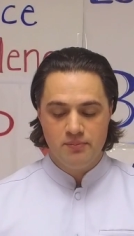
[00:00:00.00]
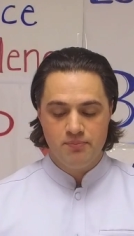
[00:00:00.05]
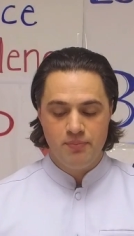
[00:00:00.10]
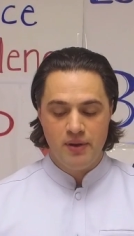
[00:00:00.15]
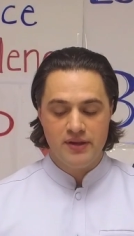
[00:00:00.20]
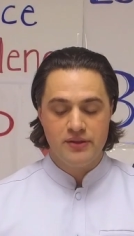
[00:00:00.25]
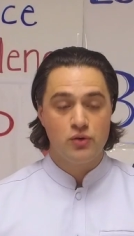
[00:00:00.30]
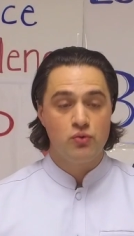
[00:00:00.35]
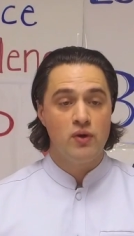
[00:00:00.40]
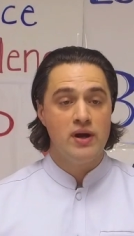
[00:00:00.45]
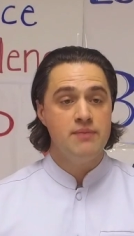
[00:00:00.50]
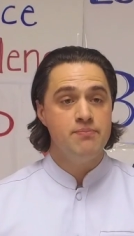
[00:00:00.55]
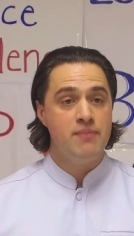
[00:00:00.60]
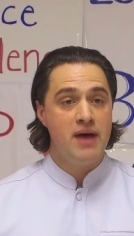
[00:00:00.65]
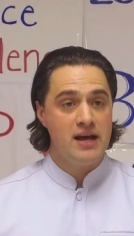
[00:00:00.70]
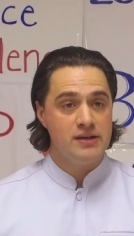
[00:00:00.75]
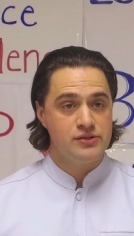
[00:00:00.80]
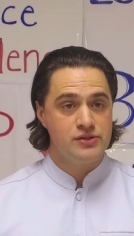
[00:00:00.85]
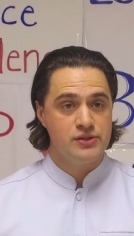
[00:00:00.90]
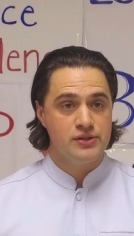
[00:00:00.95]
by the great
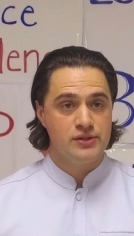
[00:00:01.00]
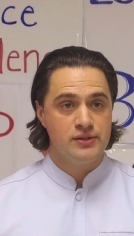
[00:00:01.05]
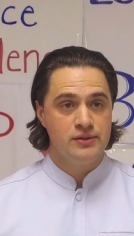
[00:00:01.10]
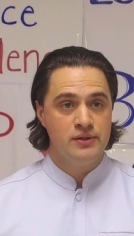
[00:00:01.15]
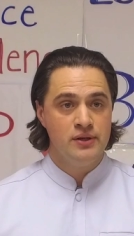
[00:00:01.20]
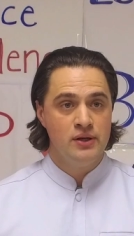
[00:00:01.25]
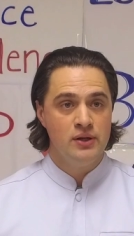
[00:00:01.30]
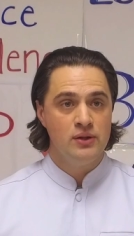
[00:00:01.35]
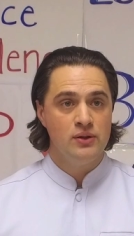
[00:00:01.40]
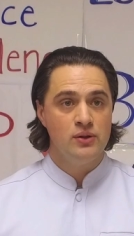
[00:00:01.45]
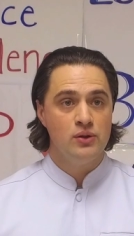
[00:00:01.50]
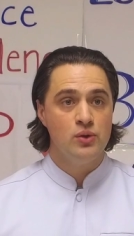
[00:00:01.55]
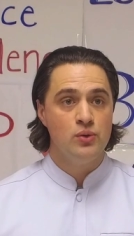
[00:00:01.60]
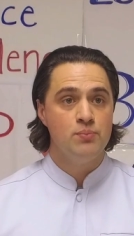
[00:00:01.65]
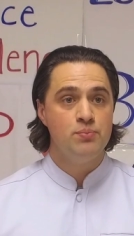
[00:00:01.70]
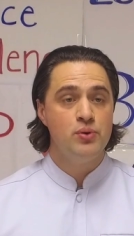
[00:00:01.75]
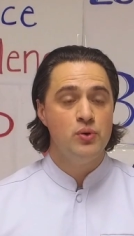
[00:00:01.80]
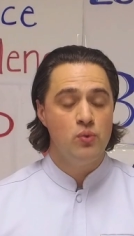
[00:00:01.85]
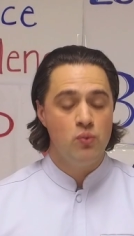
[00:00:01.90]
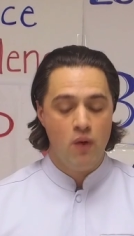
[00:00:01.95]
master
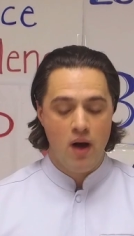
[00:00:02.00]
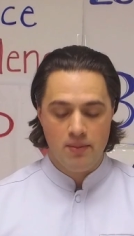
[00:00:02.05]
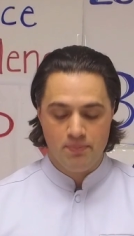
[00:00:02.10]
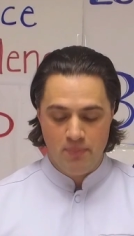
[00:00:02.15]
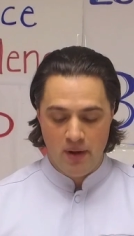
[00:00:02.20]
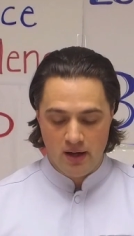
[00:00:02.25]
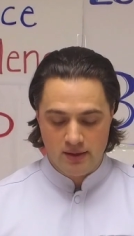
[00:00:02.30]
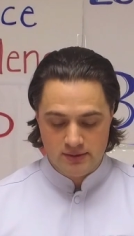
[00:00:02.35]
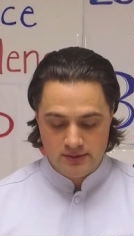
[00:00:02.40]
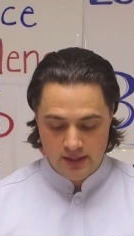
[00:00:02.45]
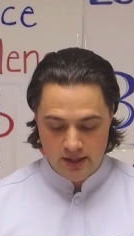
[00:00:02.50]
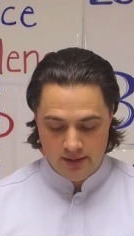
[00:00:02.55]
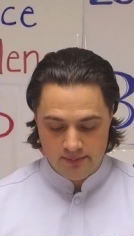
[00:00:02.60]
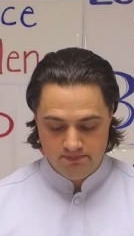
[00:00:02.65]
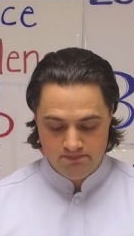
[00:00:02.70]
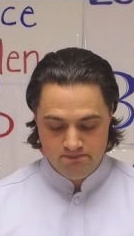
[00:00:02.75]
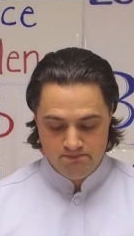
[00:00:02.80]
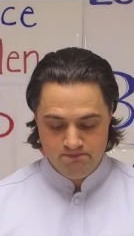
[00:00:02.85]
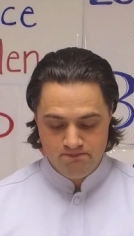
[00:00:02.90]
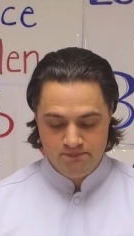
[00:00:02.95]
Lumpu Wakpak Nam.